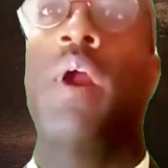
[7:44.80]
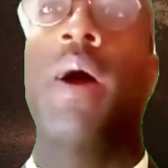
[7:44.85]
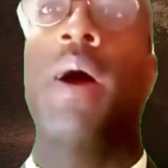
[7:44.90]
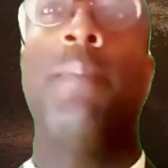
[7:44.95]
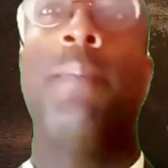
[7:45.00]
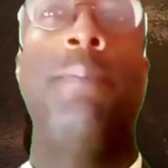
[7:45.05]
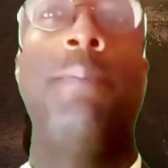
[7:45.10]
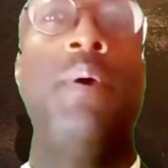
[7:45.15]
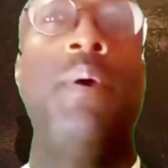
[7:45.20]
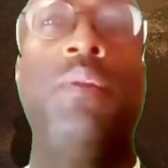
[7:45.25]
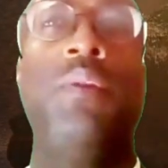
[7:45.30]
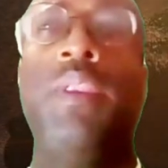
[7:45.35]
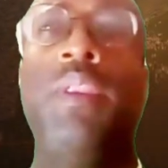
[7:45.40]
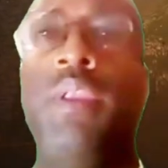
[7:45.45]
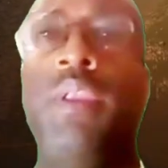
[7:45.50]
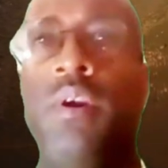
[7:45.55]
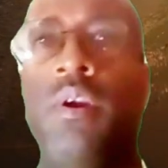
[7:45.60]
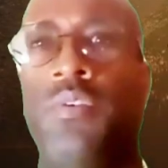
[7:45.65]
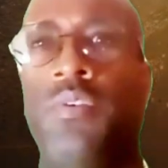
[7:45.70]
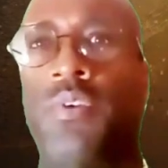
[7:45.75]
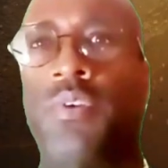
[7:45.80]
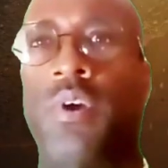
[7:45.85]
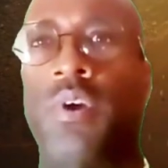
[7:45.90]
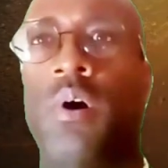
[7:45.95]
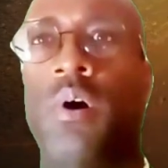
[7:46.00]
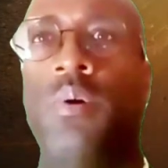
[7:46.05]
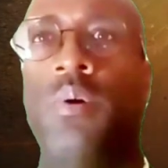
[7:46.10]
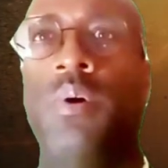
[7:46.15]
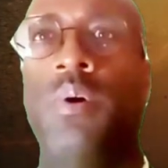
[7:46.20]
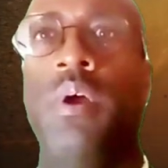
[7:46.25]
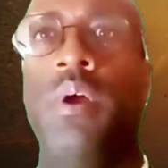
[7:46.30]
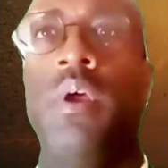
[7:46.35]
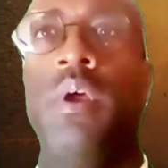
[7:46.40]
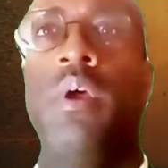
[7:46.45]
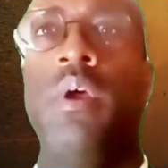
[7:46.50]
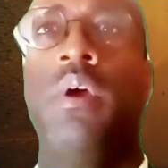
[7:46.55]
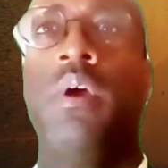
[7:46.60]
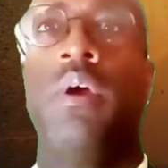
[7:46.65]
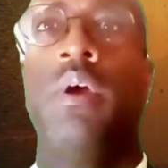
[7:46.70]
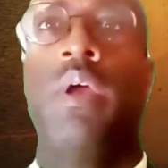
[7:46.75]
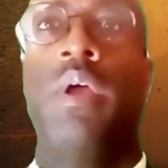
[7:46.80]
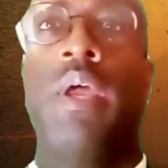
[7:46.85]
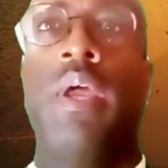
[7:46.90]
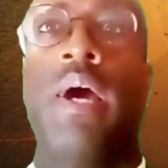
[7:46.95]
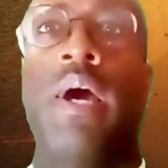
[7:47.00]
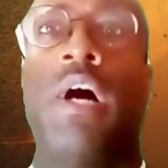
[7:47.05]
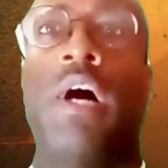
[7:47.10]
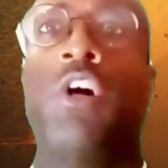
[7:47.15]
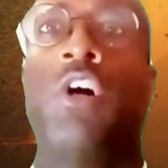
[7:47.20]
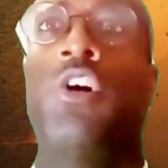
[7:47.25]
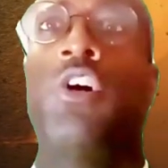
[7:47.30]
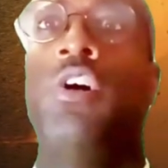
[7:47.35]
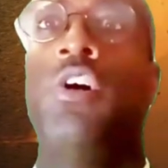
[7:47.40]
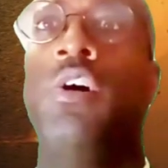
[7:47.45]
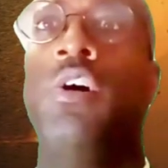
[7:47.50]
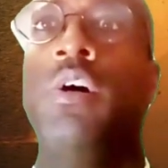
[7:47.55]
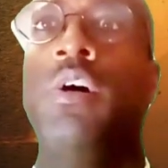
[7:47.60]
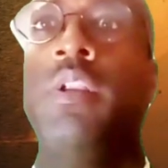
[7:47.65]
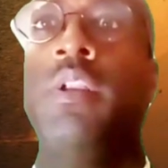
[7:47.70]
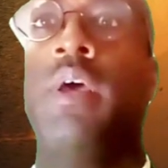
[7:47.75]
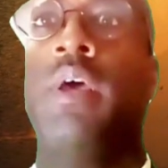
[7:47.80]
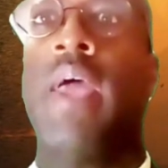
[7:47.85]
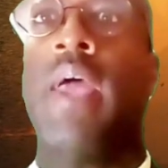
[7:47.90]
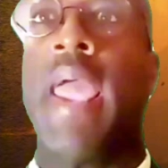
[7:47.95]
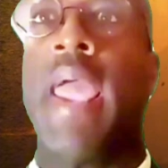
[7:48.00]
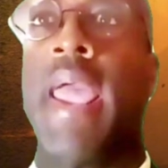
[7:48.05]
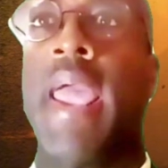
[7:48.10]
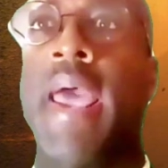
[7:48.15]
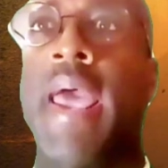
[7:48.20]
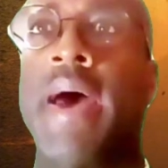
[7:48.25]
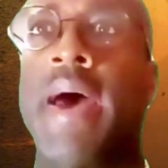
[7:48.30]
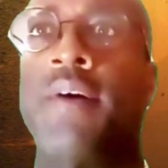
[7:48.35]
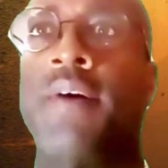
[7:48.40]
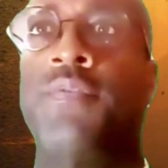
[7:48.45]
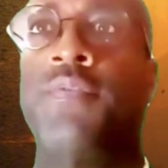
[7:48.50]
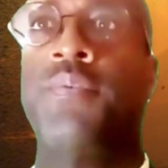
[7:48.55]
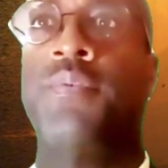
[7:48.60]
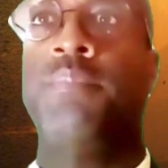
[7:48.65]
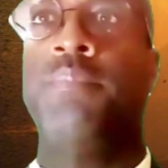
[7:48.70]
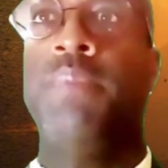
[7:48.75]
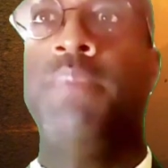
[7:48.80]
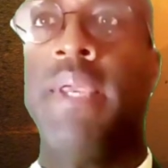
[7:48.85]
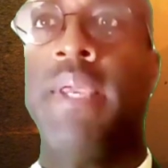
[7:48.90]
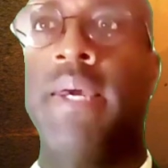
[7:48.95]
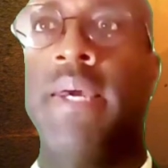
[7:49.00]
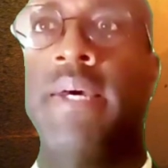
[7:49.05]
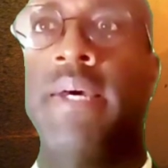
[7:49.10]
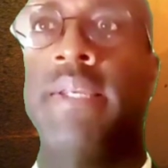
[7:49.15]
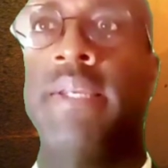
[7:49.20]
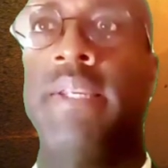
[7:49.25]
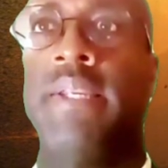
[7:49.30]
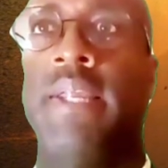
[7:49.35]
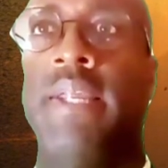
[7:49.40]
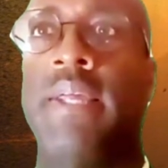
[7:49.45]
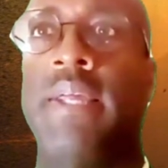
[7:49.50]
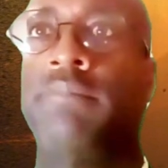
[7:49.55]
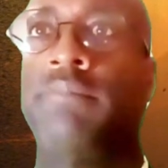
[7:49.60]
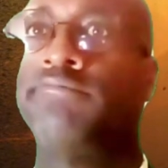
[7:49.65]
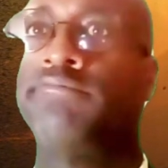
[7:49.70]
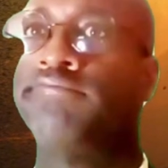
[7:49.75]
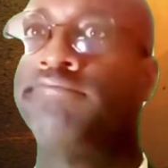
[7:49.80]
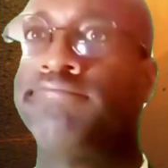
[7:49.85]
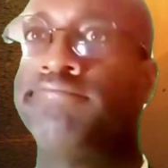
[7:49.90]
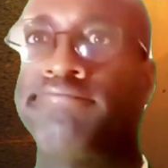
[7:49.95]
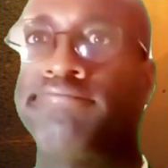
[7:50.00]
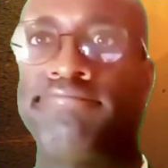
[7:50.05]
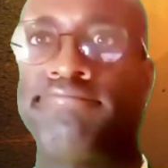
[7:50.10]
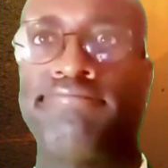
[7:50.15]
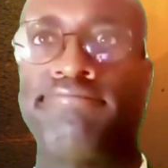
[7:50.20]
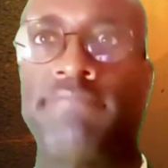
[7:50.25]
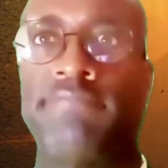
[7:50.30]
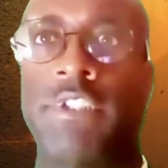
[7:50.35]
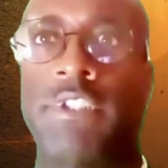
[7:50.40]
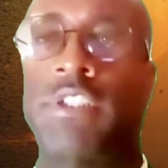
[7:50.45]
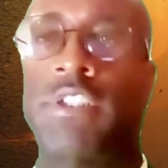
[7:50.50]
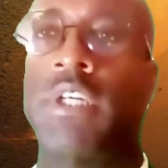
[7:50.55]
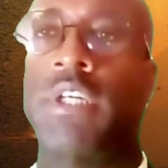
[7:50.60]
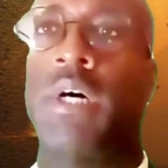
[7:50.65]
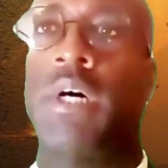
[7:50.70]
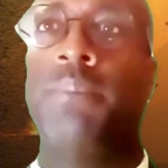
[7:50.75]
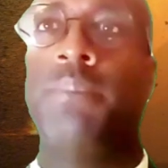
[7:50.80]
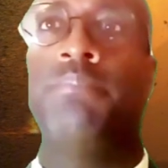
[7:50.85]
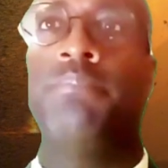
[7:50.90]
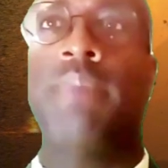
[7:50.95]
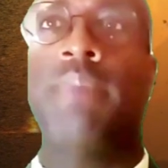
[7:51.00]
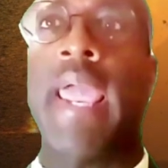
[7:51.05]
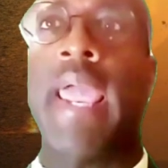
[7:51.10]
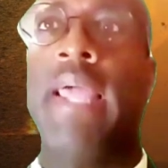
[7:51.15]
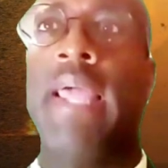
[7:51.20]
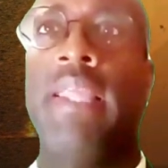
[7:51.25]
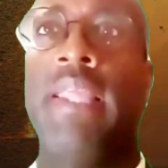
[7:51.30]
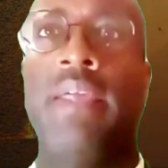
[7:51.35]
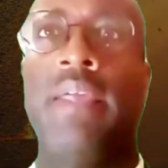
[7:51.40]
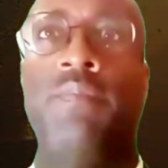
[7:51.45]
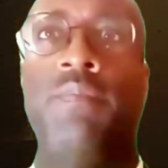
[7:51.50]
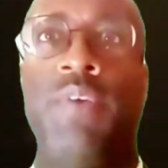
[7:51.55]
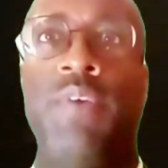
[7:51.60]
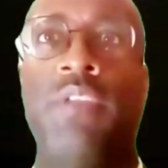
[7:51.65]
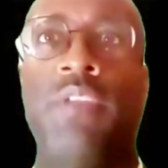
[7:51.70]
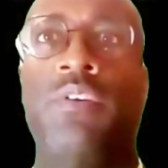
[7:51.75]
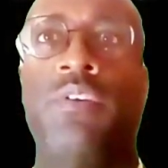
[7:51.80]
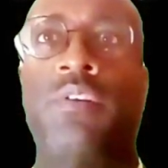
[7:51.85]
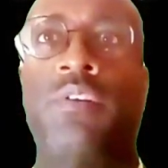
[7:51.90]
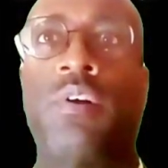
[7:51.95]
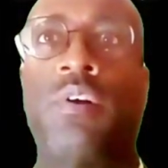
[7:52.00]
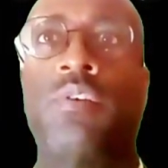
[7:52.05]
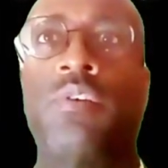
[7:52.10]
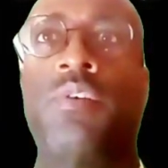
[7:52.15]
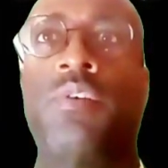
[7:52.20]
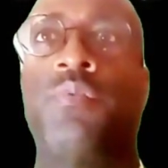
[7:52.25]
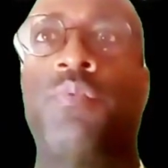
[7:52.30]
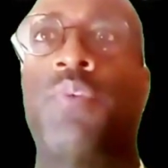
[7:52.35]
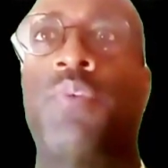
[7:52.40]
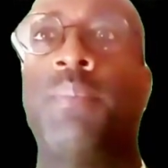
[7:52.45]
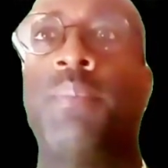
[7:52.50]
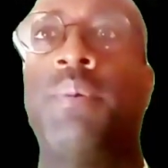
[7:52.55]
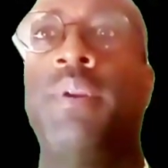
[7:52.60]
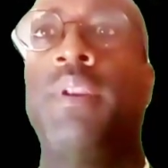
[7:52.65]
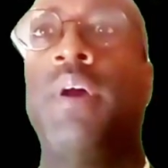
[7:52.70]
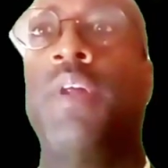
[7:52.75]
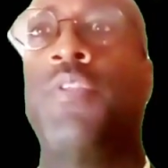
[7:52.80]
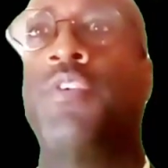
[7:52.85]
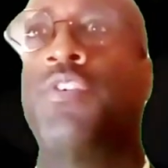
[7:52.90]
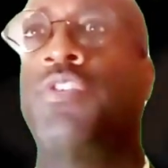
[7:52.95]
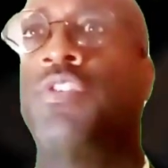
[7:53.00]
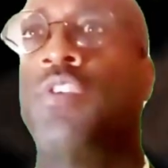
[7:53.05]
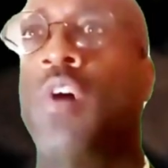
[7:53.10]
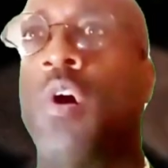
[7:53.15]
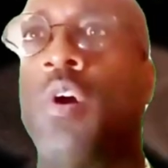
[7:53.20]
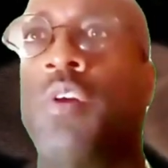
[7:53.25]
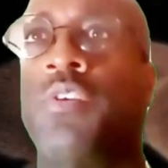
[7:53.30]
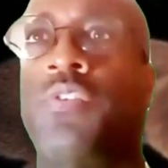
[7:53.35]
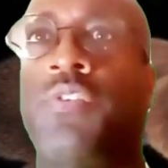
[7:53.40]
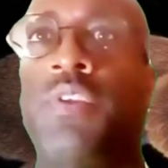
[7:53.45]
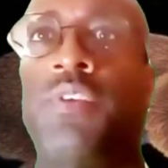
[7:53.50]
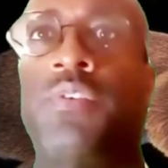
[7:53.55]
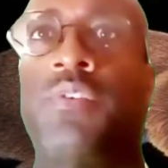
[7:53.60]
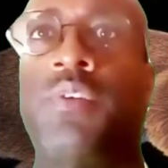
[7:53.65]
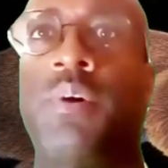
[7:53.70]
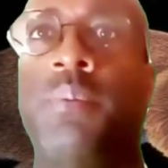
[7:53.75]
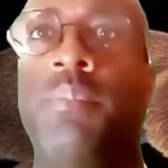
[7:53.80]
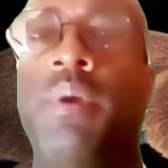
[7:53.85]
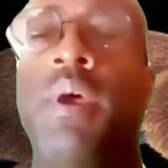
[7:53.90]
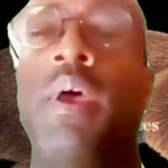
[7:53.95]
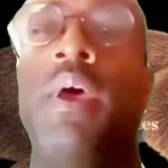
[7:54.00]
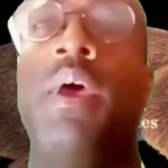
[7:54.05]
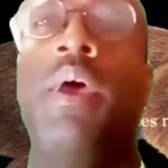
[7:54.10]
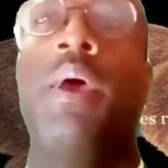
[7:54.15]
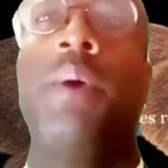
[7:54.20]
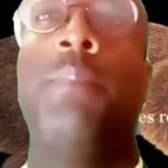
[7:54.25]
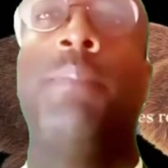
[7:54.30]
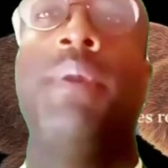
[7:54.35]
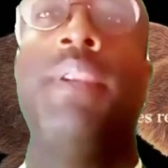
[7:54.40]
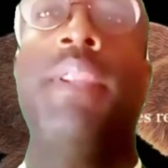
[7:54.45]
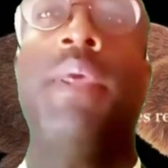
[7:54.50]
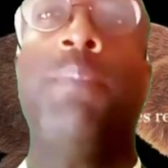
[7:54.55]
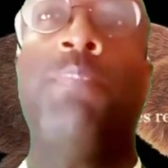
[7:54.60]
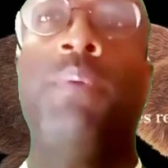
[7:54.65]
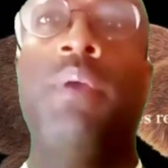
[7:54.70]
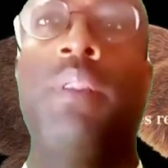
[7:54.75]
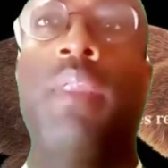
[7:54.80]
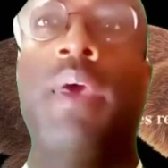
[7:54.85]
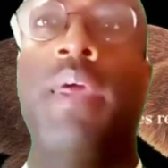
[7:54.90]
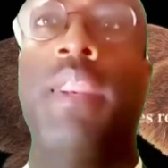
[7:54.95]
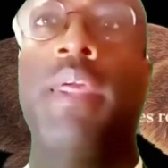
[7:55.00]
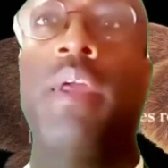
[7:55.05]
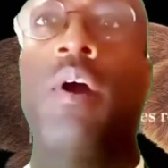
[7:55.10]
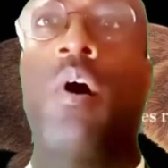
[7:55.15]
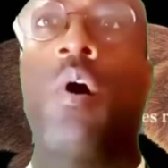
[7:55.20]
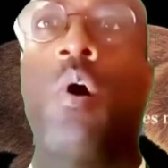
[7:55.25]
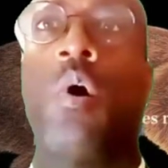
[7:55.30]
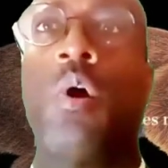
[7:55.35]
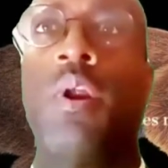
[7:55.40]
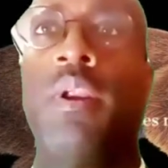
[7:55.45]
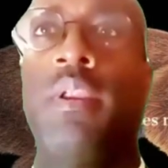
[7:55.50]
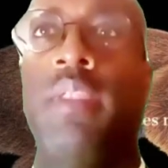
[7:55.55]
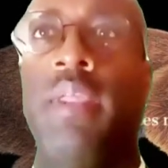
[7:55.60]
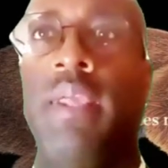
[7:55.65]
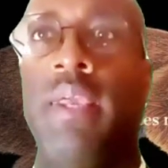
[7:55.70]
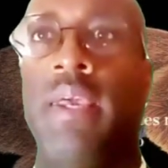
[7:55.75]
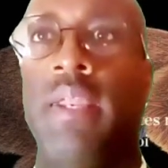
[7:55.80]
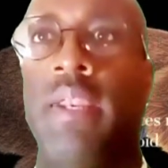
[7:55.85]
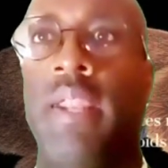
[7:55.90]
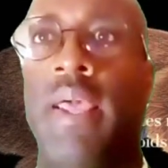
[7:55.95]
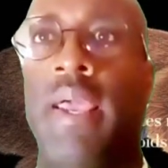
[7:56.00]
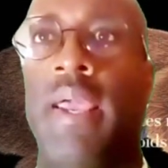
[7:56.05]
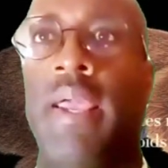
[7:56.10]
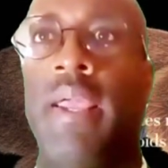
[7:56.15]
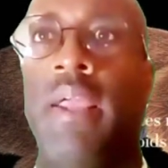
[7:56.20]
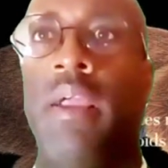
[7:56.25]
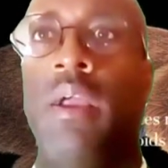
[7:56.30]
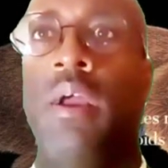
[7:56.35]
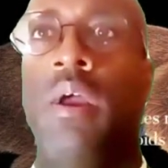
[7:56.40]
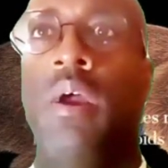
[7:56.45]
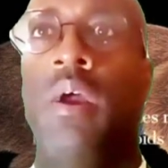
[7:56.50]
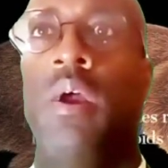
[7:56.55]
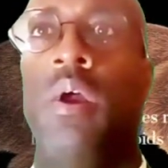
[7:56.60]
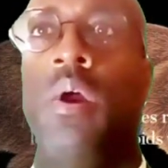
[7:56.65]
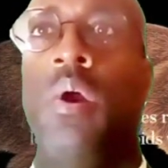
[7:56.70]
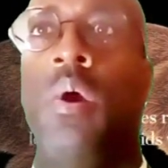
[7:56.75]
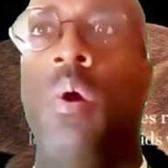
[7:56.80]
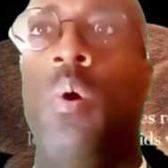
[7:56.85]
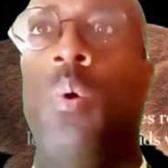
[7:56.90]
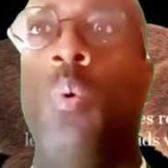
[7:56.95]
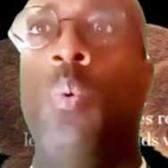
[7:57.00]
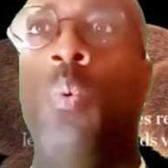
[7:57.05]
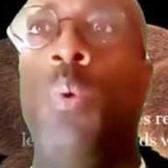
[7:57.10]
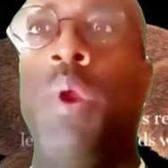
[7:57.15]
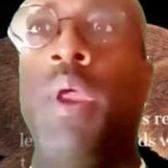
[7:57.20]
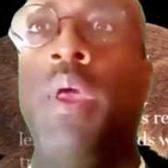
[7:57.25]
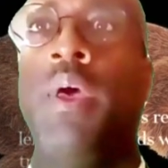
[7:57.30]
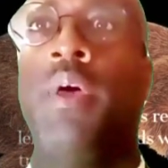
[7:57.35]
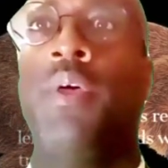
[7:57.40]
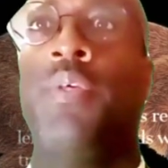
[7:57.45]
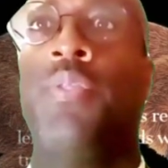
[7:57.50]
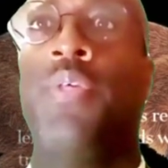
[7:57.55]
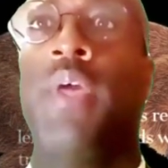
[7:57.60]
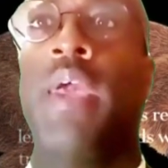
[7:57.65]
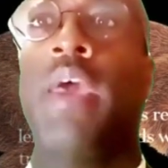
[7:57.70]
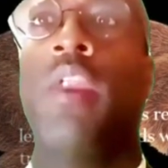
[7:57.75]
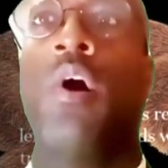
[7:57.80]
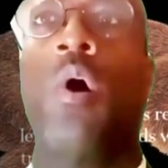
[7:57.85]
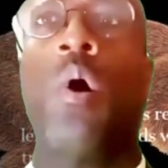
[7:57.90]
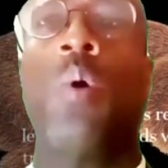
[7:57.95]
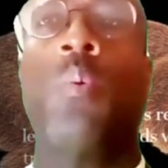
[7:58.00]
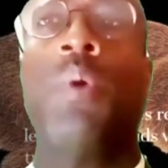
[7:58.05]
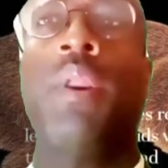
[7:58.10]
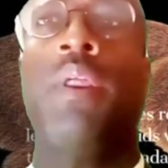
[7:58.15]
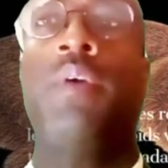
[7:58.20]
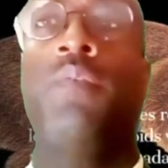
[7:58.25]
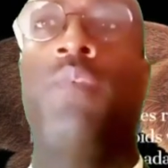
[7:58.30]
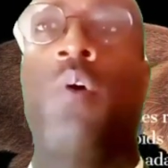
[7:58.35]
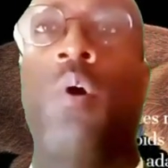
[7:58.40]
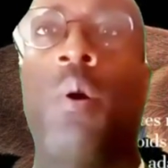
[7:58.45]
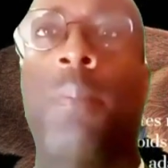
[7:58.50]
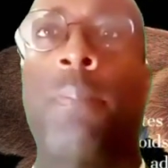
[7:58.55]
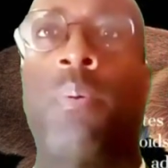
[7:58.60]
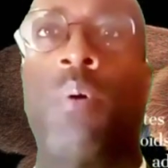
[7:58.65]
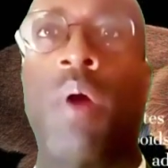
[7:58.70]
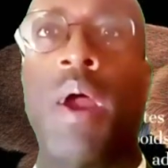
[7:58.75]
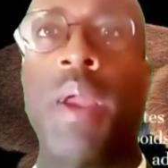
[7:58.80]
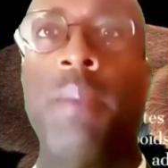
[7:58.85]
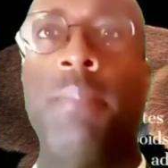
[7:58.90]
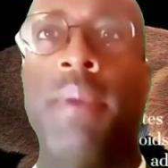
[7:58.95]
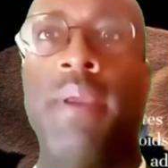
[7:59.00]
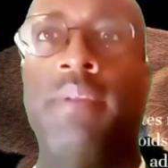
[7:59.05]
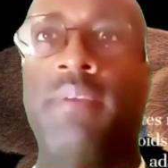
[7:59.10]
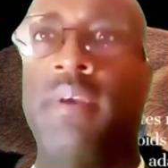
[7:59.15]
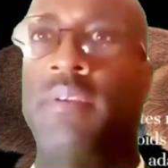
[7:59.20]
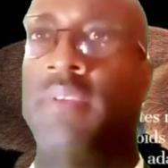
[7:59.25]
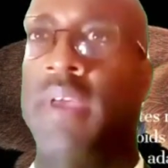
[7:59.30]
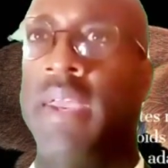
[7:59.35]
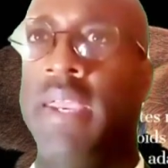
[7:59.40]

1 million years ago, could have been some alien visitors from another star system manipulating our DNA with an already evolved primates, as I